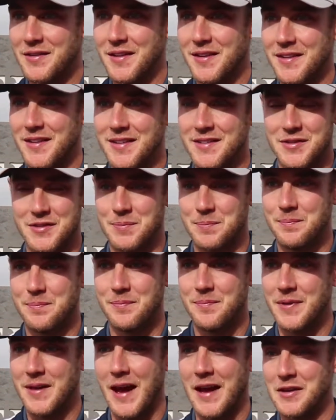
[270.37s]
and it just
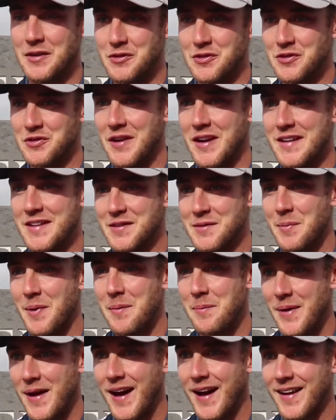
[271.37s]
cannoned straight into
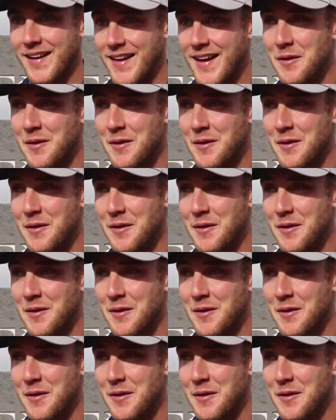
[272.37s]
my back.